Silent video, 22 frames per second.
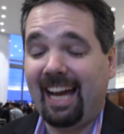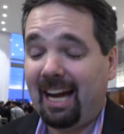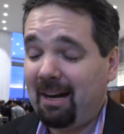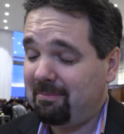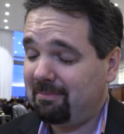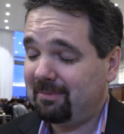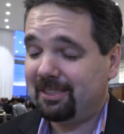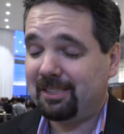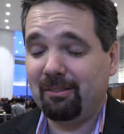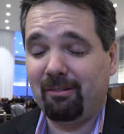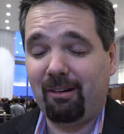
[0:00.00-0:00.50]

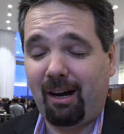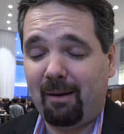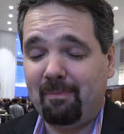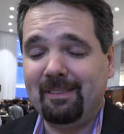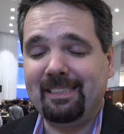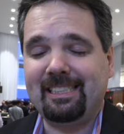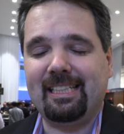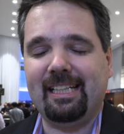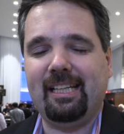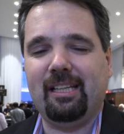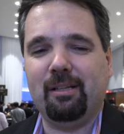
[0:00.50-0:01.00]
Yeah, so
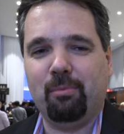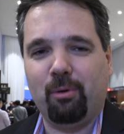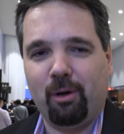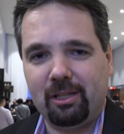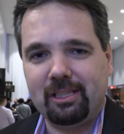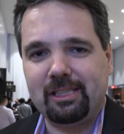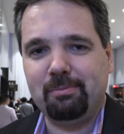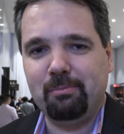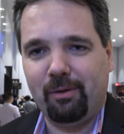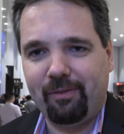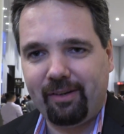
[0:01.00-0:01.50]
obviously the
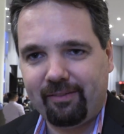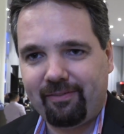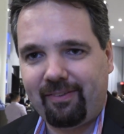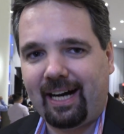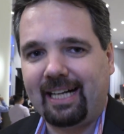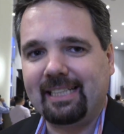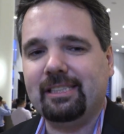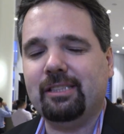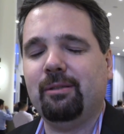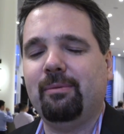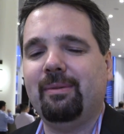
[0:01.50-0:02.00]
world is moving
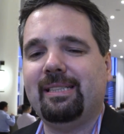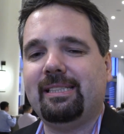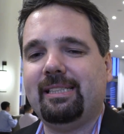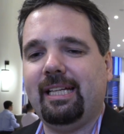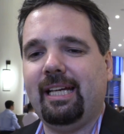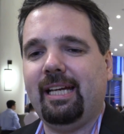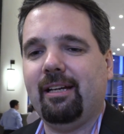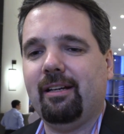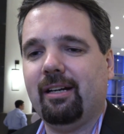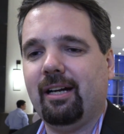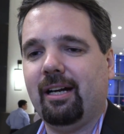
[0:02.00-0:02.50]
faster. We're
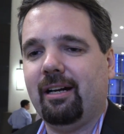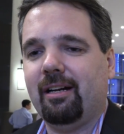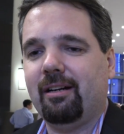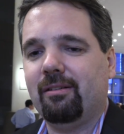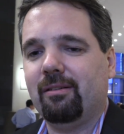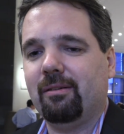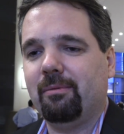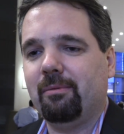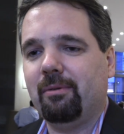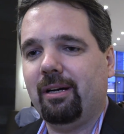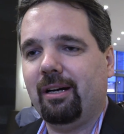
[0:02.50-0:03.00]
seeing uh,
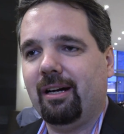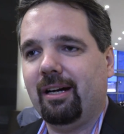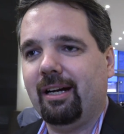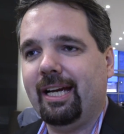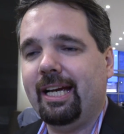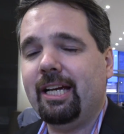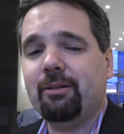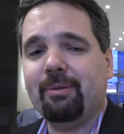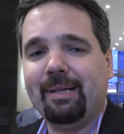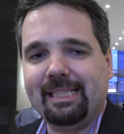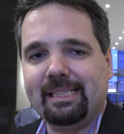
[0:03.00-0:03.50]
uh,
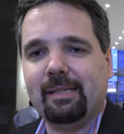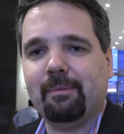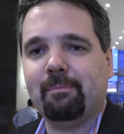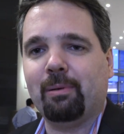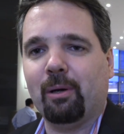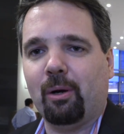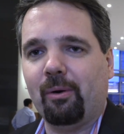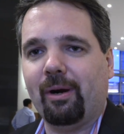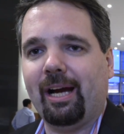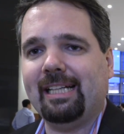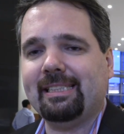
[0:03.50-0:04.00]
increasing
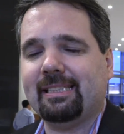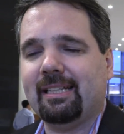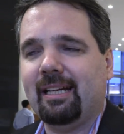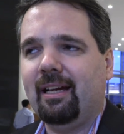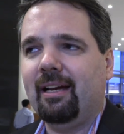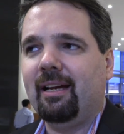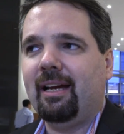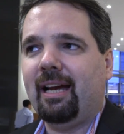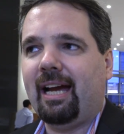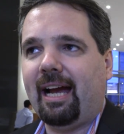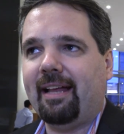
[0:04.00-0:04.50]
progress,
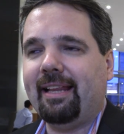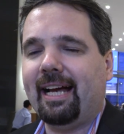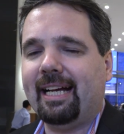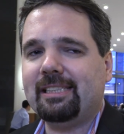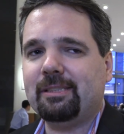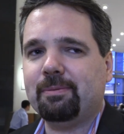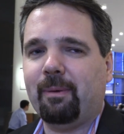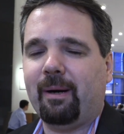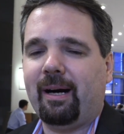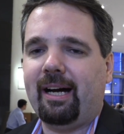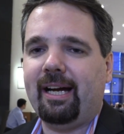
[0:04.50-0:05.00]
and
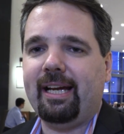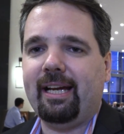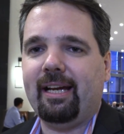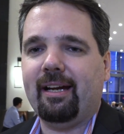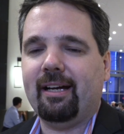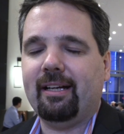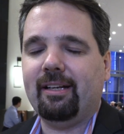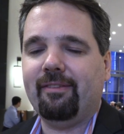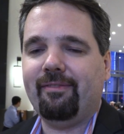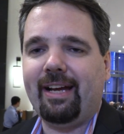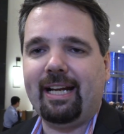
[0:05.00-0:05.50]
that's why
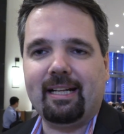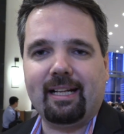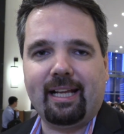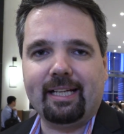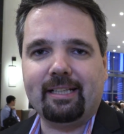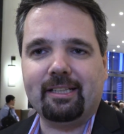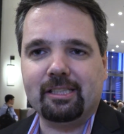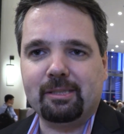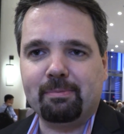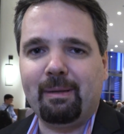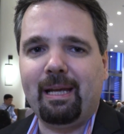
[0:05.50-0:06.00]
an event
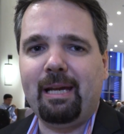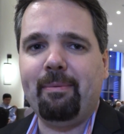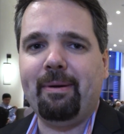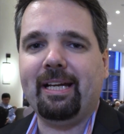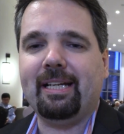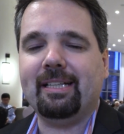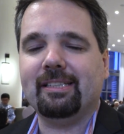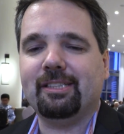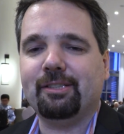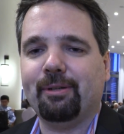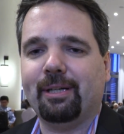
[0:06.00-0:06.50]
like Display
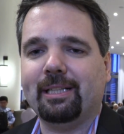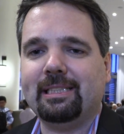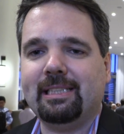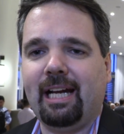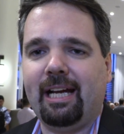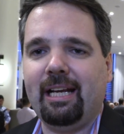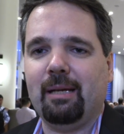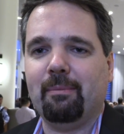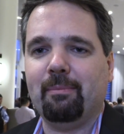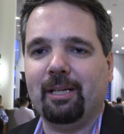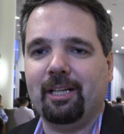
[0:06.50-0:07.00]
Week is so
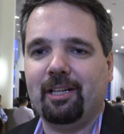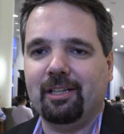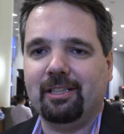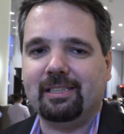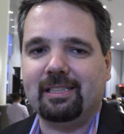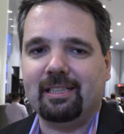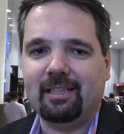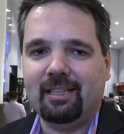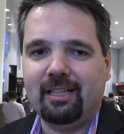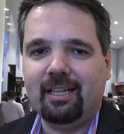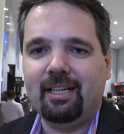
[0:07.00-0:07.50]
exciting
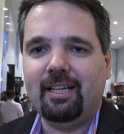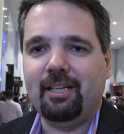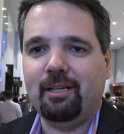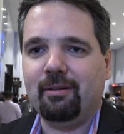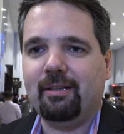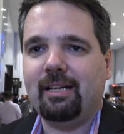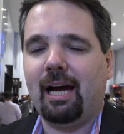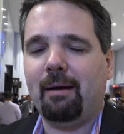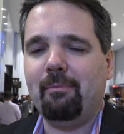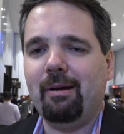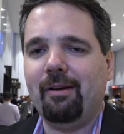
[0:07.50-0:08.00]
because you
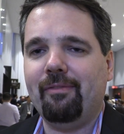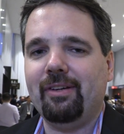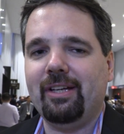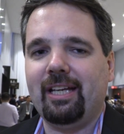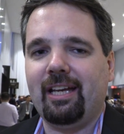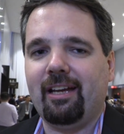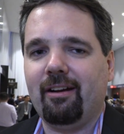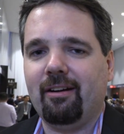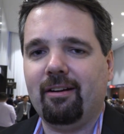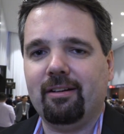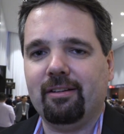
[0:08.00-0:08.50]
come every
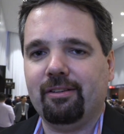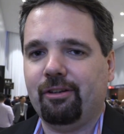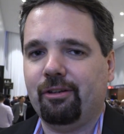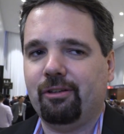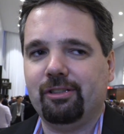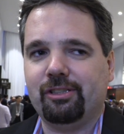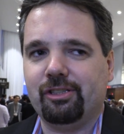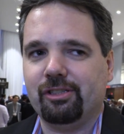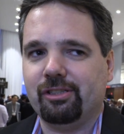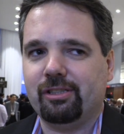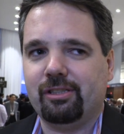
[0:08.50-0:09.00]
year and
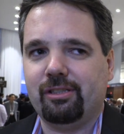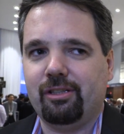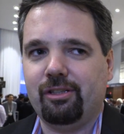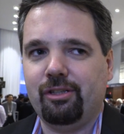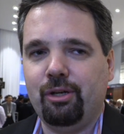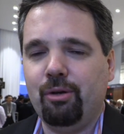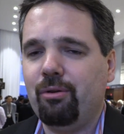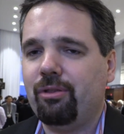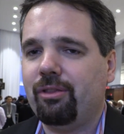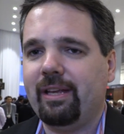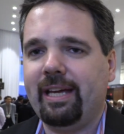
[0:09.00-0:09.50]
there's just
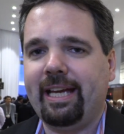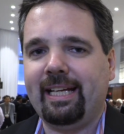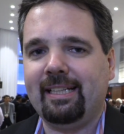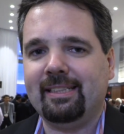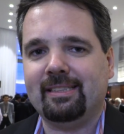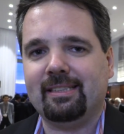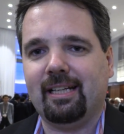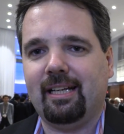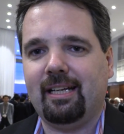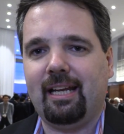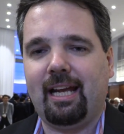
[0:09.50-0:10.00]
new
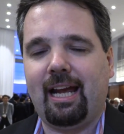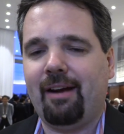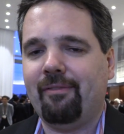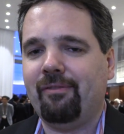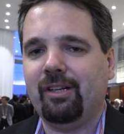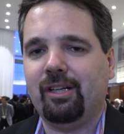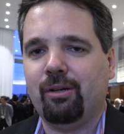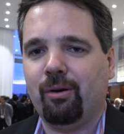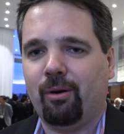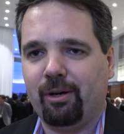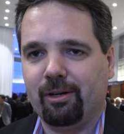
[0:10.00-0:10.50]
things in
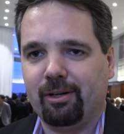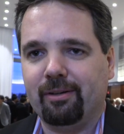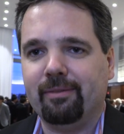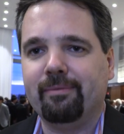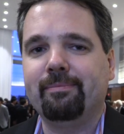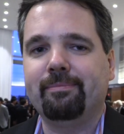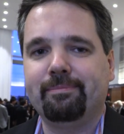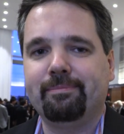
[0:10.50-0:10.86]
every corner.